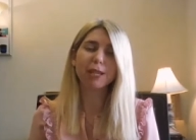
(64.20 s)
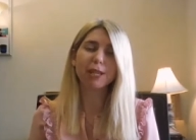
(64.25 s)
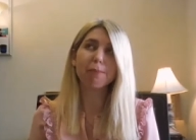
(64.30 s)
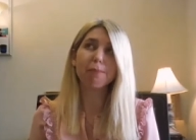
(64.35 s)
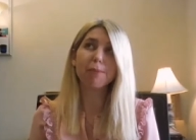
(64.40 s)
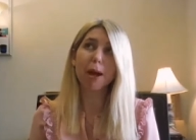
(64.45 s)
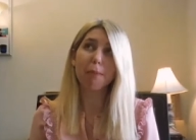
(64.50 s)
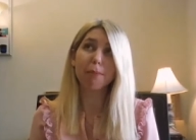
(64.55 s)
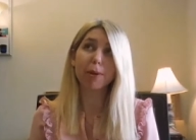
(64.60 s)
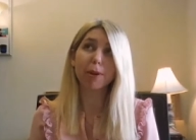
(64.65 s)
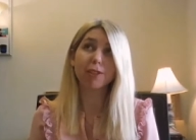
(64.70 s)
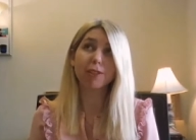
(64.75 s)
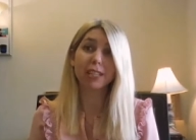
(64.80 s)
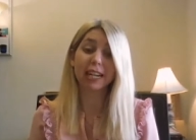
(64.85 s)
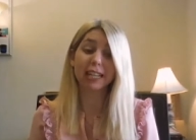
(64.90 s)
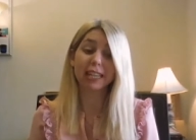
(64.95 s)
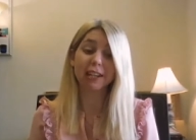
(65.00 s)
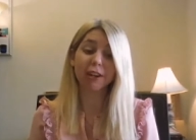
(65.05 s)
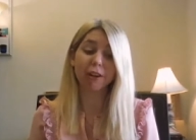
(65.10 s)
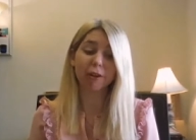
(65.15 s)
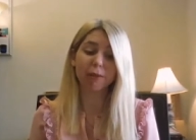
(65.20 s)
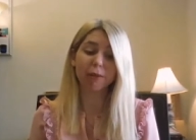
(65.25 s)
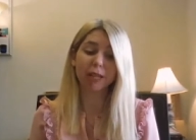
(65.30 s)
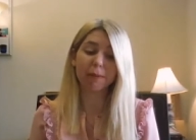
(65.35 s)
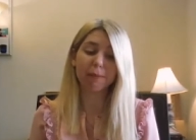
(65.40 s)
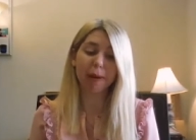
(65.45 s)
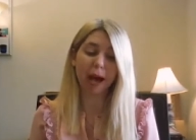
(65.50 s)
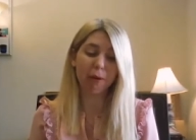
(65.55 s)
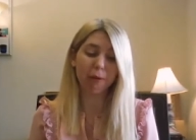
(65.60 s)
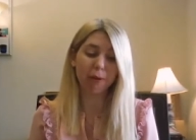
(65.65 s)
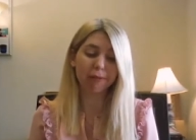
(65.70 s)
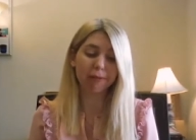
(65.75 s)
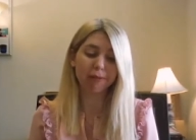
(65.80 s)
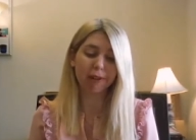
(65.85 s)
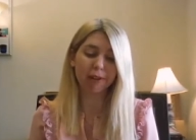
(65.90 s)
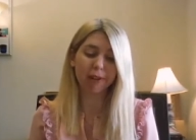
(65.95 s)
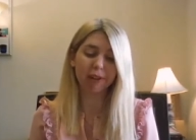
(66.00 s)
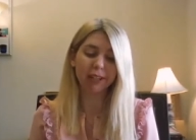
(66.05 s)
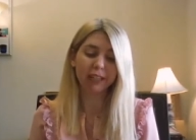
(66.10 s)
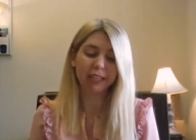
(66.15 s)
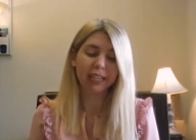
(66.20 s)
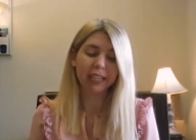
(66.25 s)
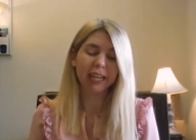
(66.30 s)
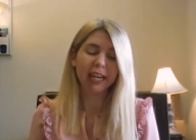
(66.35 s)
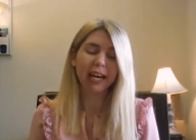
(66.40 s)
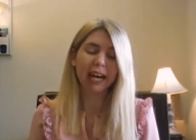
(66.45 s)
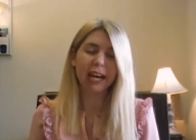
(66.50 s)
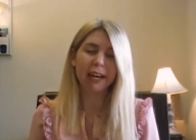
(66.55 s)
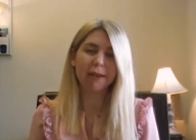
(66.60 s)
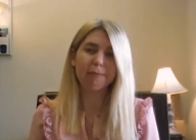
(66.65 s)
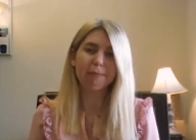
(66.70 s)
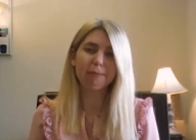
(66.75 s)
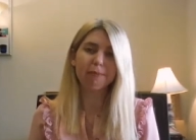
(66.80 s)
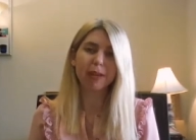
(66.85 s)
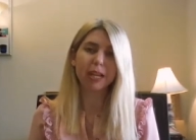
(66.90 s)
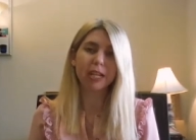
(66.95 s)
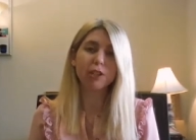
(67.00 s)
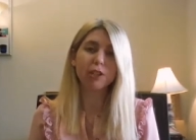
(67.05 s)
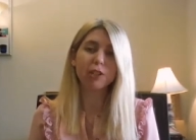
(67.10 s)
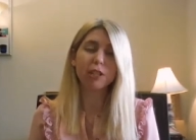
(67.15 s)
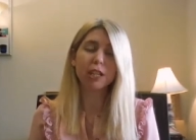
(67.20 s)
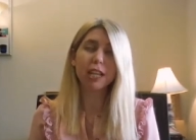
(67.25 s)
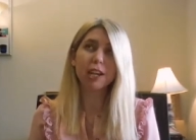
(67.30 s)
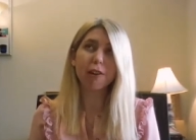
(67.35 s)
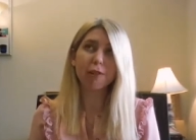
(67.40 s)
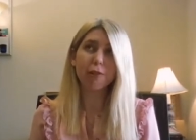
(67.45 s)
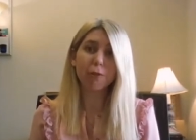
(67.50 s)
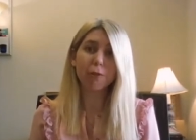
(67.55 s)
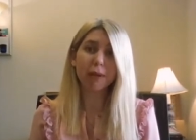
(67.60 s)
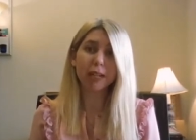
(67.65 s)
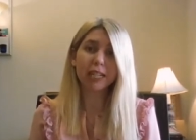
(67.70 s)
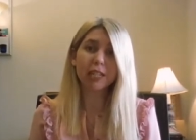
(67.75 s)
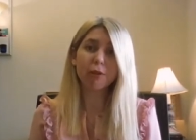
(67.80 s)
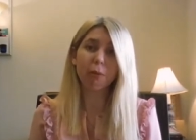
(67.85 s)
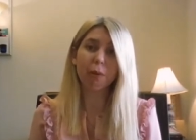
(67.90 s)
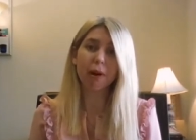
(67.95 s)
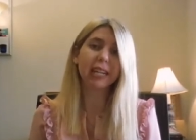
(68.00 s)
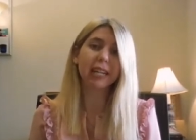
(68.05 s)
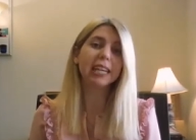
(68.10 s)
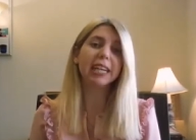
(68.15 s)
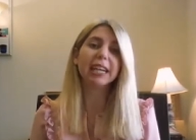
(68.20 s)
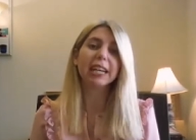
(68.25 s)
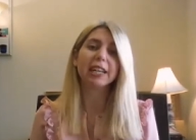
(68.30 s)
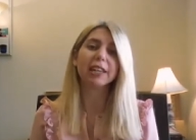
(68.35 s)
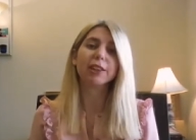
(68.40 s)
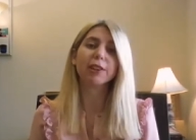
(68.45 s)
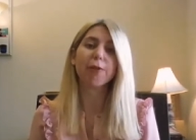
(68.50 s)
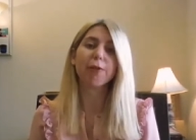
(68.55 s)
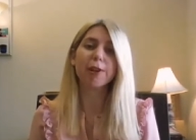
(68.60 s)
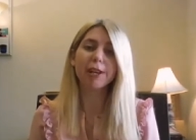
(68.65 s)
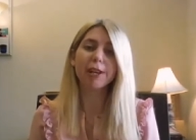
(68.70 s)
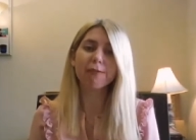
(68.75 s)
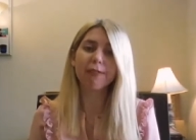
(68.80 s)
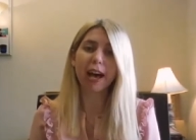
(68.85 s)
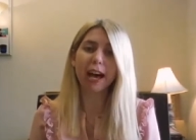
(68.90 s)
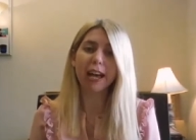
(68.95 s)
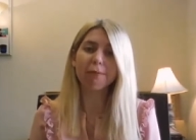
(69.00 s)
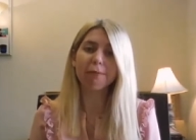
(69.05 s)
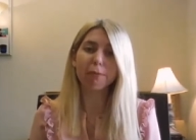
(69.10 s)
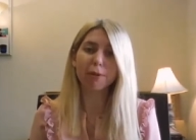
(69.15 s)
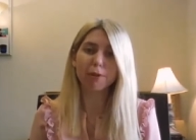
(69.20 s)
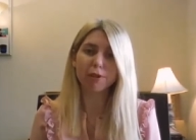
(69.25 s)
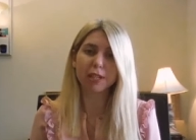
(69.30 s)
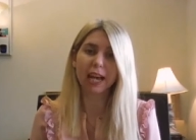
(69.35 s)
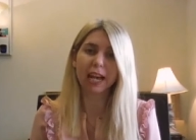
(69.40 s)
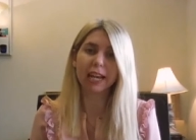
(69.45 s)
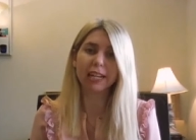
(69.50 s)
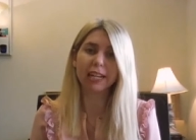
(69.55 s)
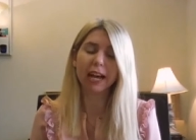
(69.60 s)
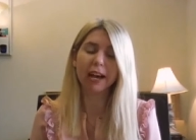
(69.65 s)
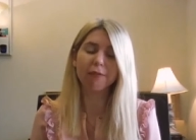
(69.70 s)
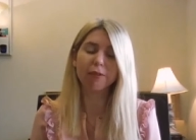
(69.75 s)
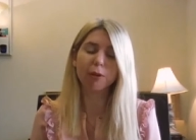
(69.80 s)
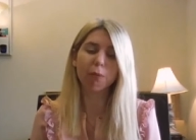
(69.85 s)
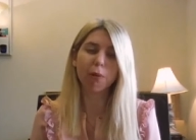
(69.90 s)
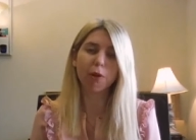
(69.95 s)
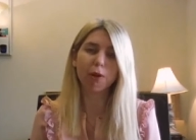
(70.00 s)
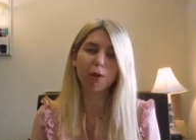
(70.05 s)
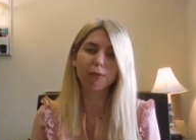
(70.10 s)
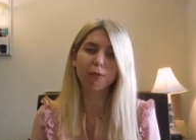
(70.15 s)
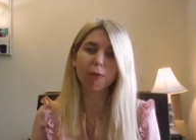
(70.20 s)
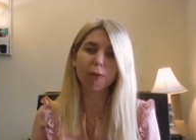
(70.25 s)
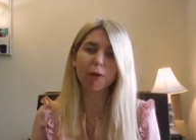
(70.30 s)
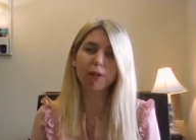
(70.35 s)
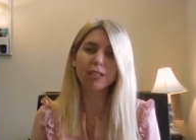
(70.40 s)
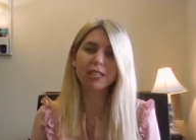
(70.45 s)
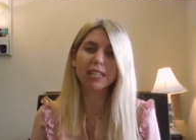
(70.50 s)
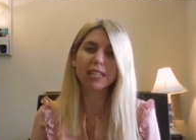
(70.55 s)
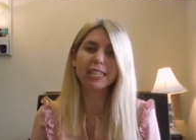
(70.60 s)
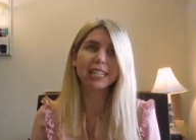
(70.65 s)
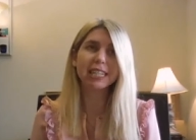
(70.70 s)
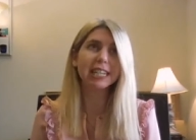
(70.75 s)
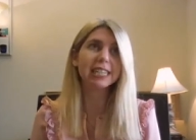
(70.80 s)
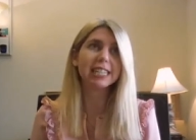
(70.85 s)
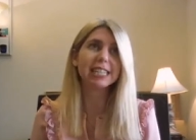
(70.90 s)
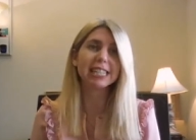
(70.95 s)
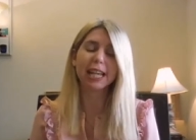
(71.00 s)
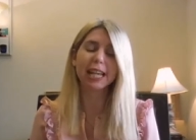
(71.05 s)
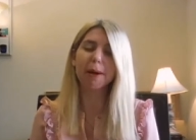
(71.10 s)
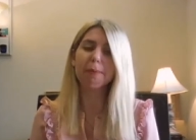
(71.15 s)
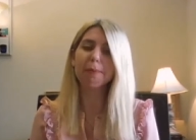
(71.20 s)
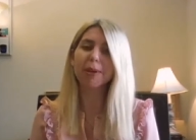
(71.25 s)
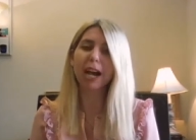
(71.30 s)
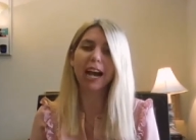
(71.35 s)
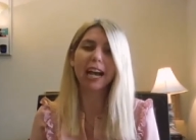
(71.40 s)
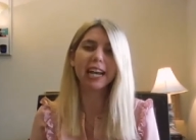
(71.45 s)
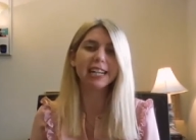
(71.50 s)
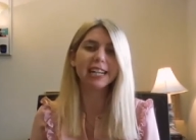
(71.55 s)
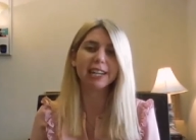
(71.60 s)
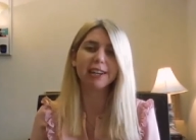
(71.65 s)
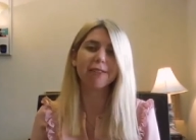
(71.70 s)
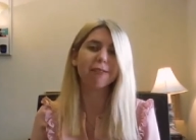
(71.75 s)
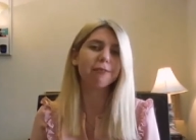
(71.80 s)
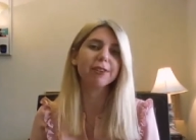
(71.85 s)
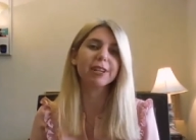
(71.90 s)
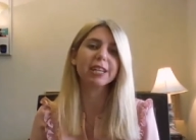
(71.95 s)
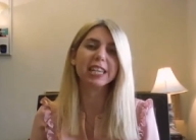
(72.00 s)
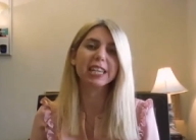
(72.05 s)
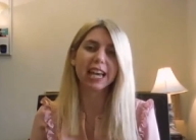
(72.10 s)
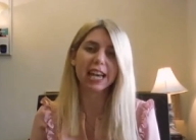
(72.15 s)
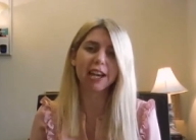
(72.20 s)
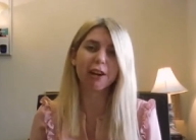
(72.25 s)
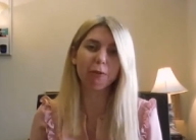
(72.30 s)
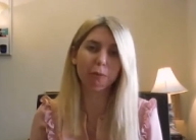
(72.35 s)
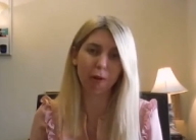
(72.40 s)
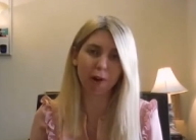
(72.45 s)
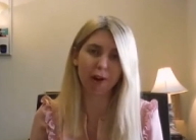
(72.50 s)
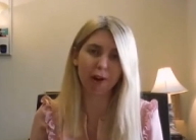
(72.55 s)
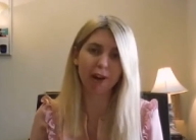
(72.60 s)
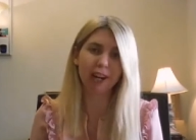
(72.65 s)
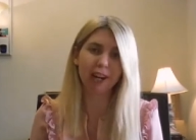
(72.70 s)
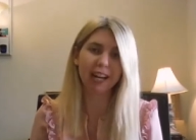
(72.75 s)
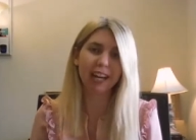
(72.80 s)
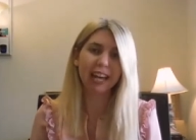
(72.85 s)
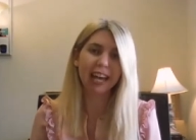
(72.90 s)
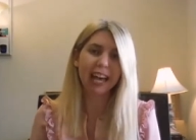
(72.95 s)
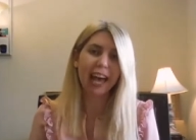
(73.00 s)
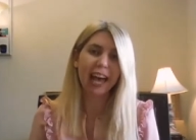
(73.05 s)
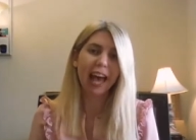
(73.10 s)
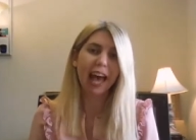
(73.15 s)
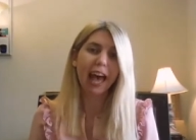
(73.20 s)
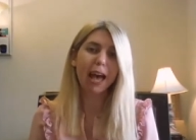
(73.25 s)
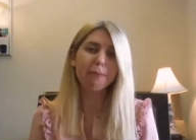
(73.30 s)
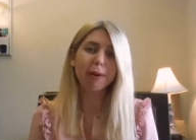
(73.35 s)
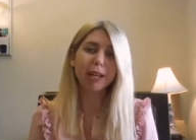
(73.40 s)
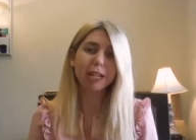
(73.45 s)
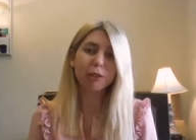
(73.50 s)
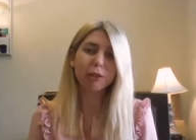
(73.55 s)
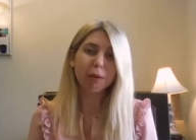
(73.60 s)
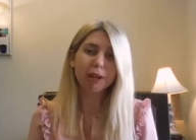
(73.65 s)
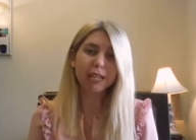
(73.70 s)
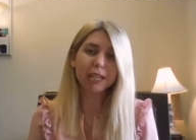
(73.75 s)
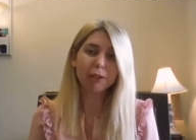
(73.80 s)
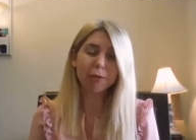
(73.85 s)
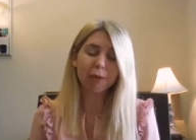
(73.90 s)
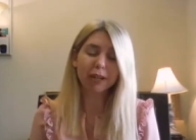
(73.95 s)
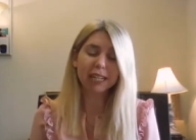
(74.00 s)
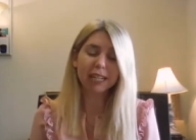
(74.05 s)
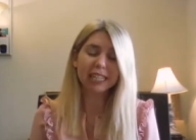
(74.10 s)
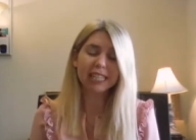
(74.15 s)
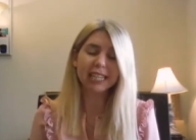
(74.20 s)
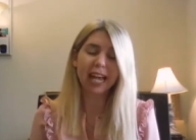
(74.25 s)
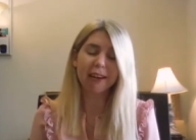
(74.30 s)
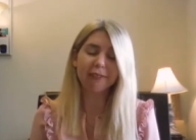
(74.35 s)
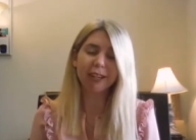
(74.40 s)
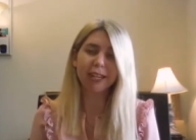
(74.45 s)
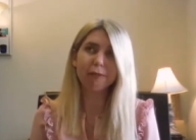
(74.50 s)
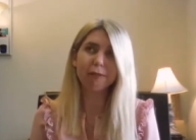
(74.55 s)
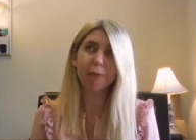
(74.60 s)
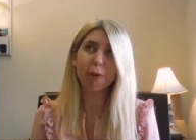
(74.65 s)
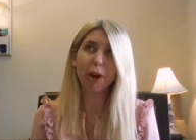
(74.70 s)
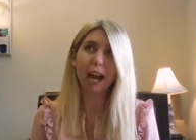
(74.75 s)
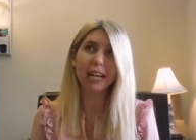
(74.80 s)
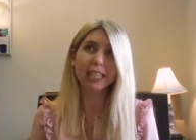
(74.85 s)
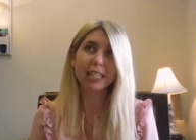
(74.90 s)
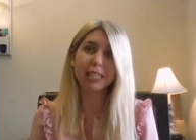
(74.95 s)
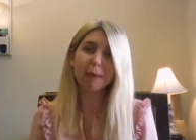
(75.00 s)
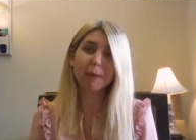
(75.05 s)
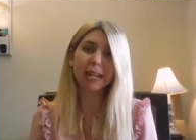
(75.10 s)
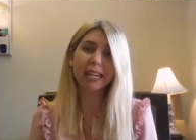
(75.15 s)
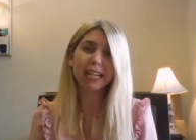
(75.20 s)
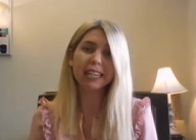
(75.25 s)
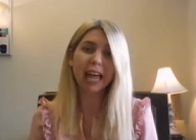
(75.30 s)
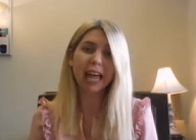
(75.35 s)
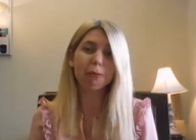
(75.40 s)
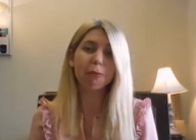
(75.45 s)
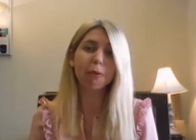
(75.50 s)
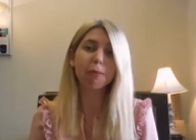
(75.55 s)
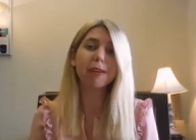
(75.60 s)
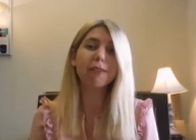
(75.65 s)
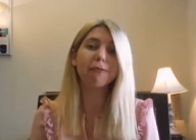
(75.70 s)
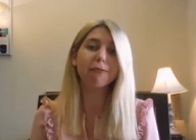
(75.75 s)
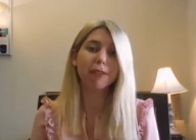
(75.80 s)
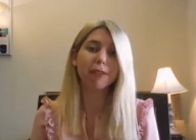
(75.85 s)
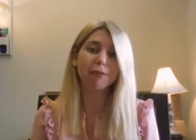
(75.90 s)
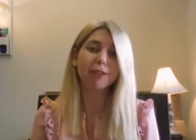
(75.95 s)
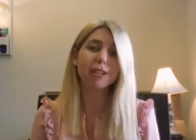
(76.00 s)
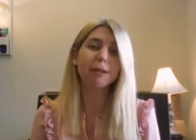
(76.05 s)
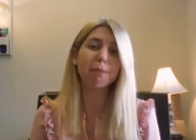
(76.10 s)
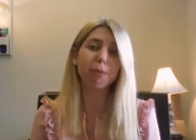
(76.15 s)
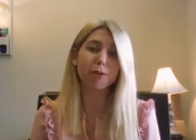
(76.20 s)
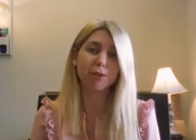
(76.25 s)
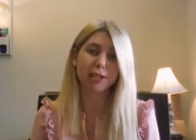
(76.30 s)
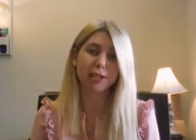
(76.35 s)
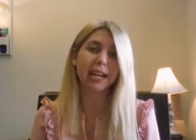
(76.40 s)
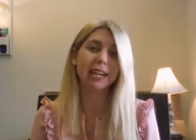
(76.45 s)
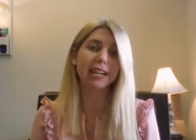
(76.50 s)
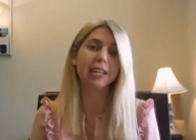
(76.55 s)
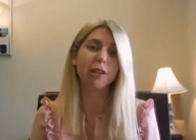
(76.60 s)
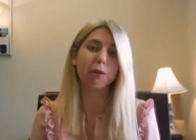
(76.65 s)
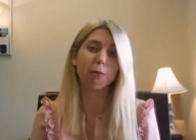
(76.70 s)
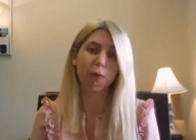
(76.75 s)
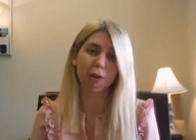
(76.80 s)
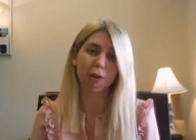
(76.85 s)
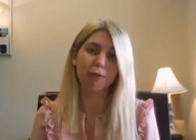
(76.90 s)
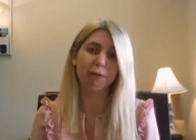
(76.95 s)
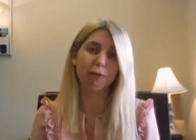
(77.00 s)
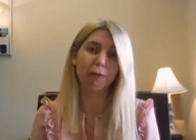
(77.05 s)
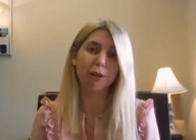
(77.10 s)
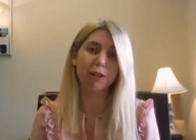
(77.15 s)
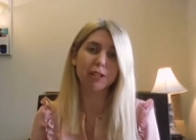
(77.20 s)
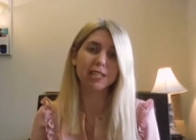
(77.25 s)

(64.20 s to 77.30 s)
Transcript: some numbers that I think are really powerful. Um, in the year 2020, 35% of the workforce did some kind of gig work. And by 2027, we're estimating that will be 50% of the workforce.